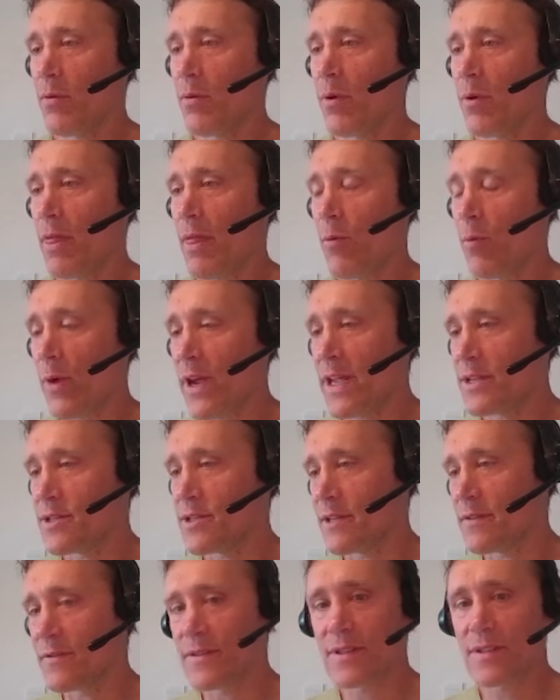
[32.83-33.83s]
the weight
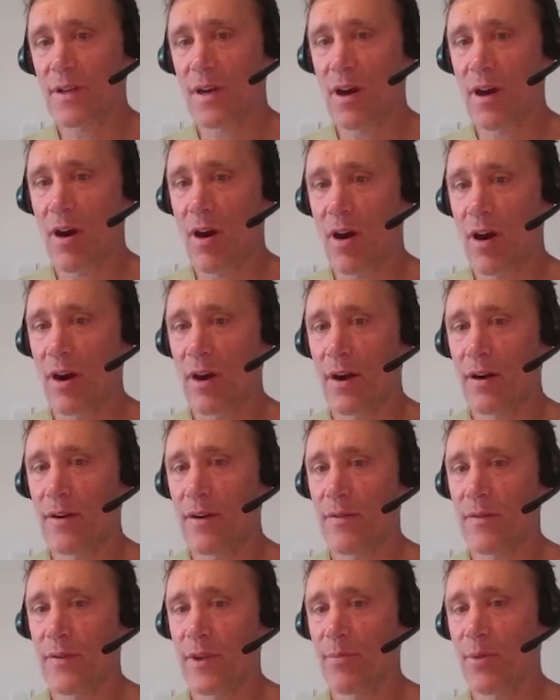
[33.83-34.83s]
shifts are
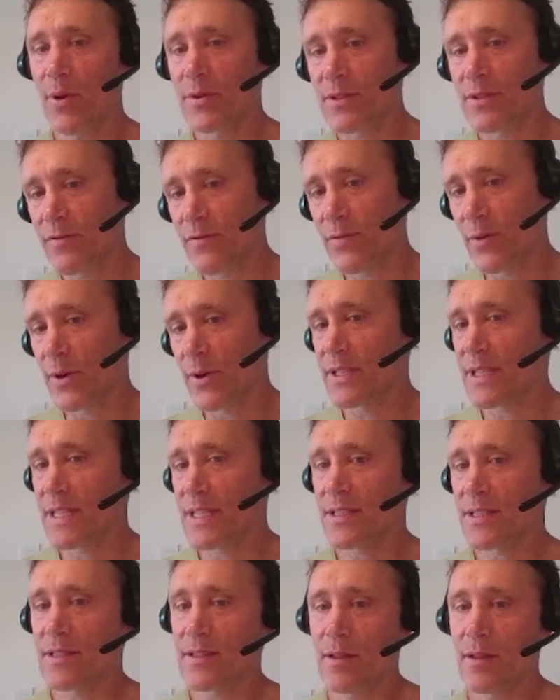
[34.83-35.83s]
the opposing
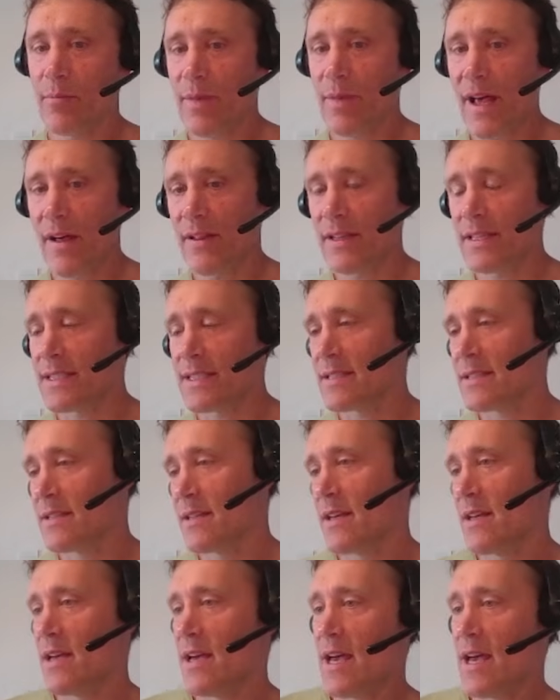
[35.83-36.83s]
forces, the balance,
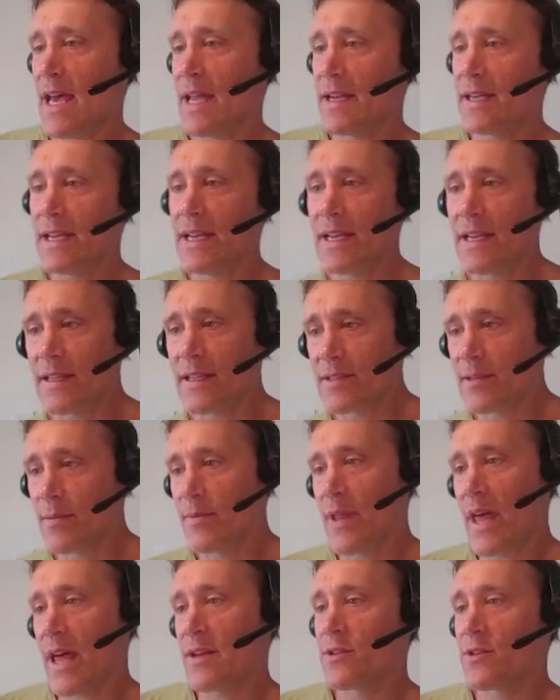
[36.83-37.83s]
and getting some of
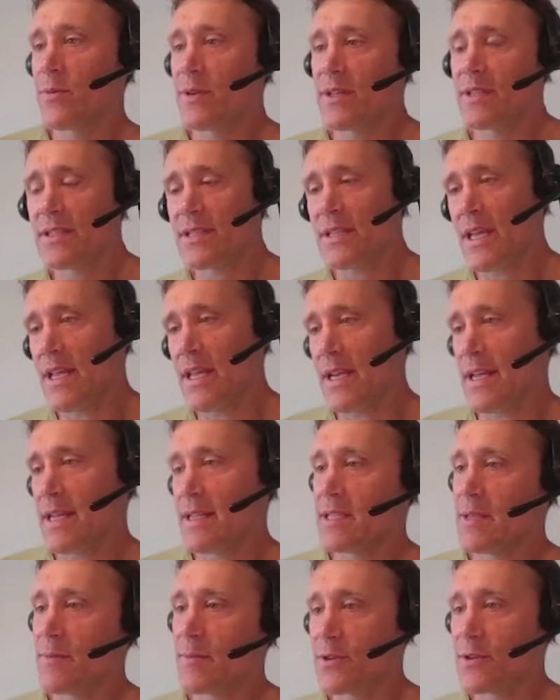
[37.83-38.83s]
that twist and
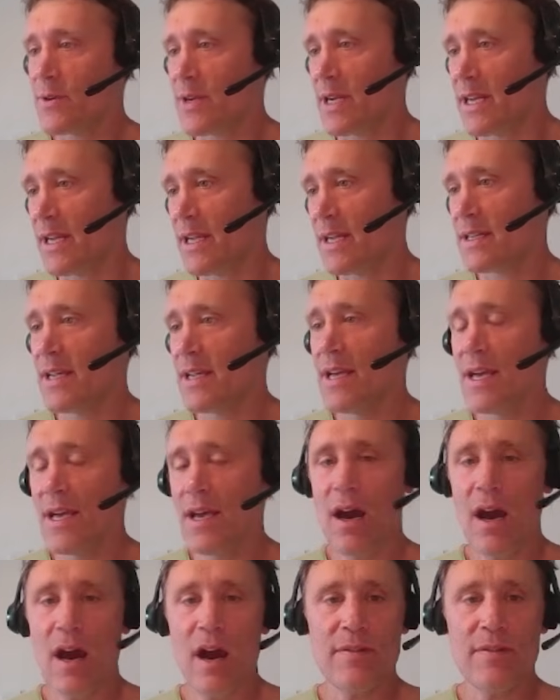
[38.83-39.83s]
asymmetry in it.
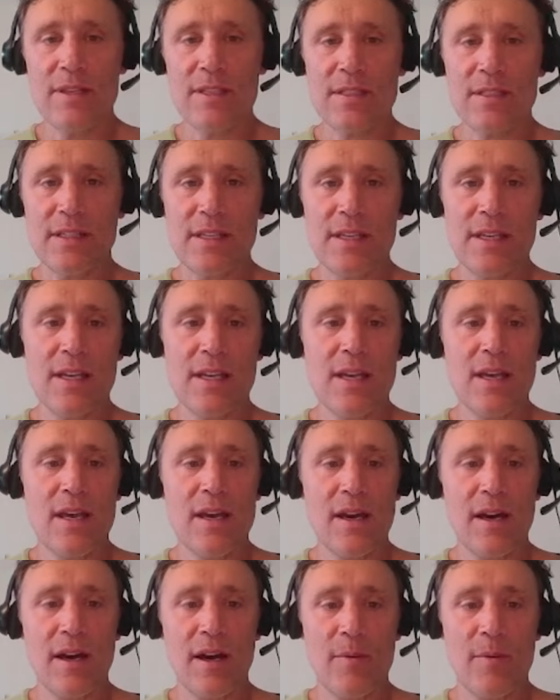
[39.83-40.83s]
Obviously,
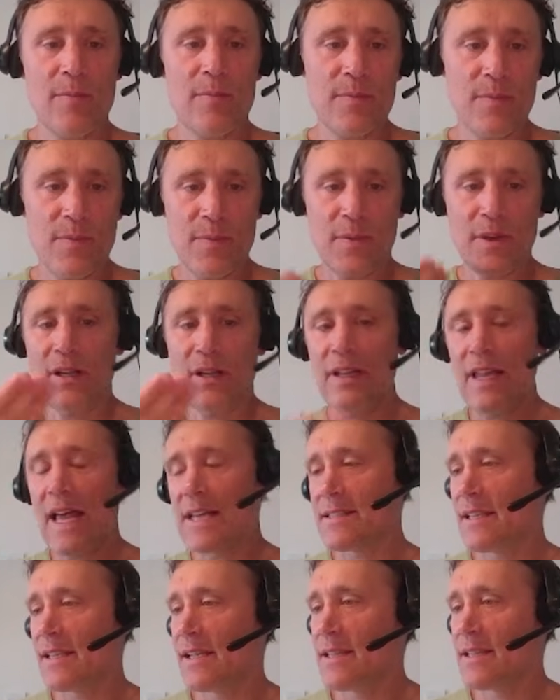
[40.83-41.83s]
the
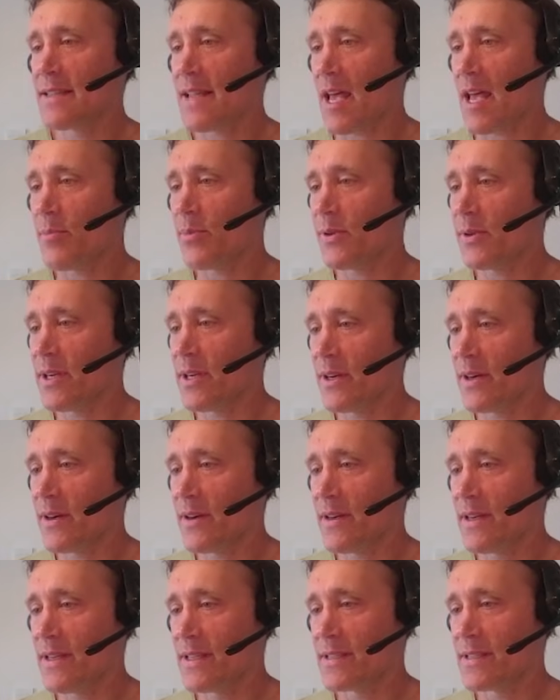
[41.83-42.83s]
classic example here
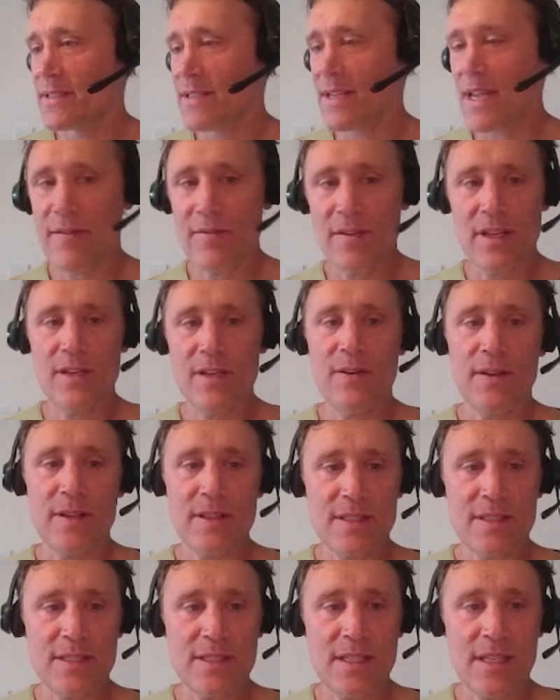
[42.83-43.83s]
is David. You can
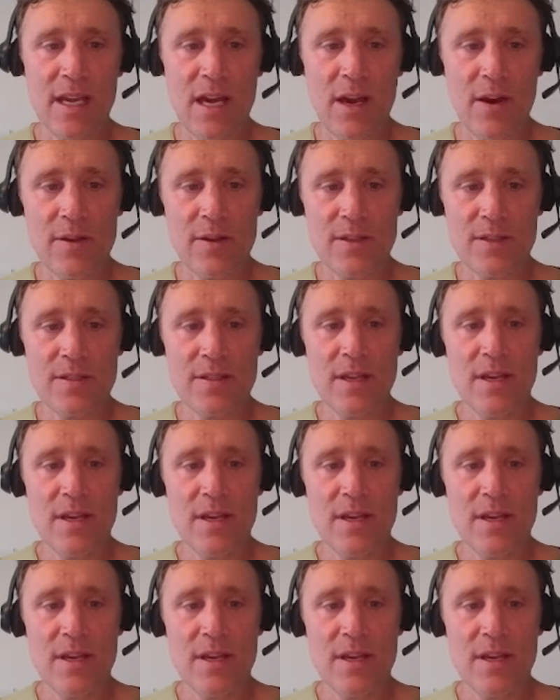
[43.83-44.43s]
see how his